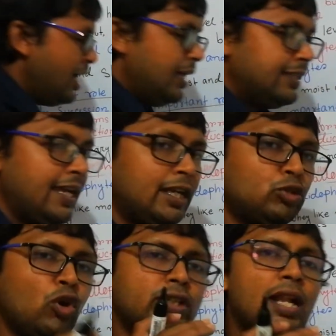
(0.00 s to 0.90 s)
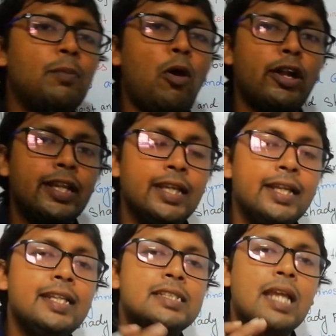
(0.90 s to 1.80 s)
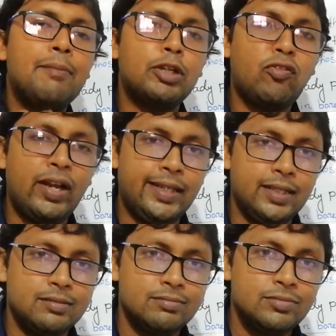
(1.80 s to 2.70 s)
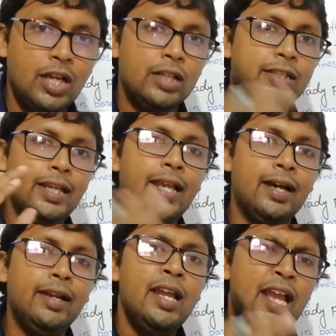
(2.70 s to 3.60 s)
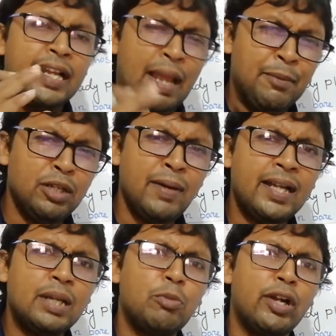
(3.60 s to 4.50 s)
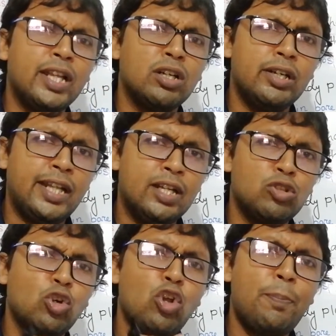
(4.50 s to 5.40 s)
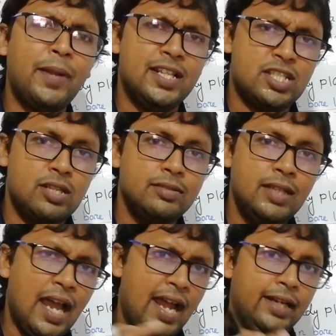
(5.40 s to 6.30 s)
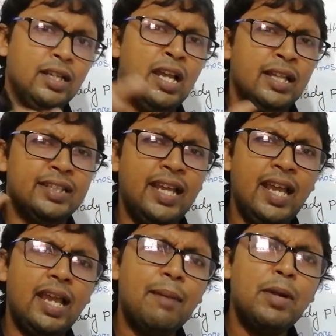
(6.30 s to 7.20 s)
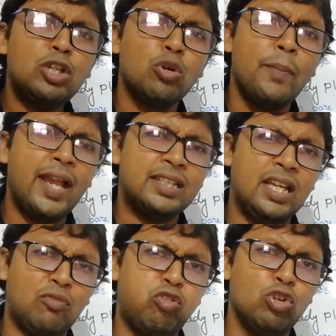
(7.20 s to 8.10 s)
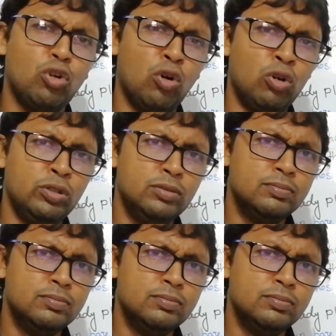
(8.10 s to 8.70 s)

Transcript: Their total body is gametophytic. Their gametophytic body contain chloroplast and they able to make their food own.